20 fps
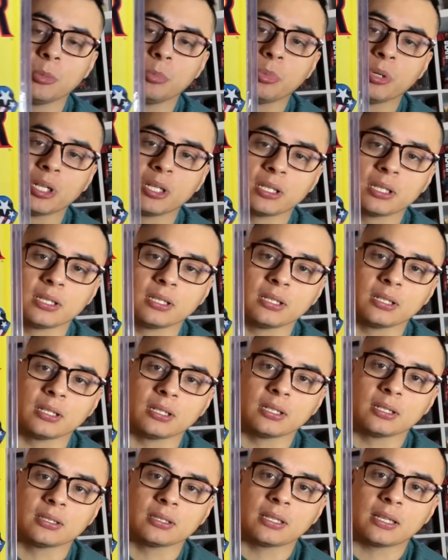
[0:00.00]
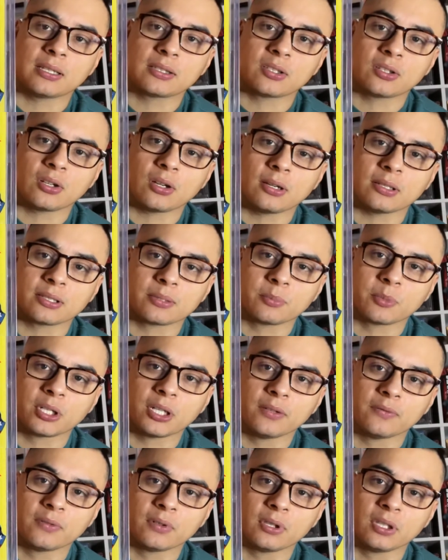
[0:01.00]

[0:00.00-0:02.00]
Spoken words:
but that's an awesome cover.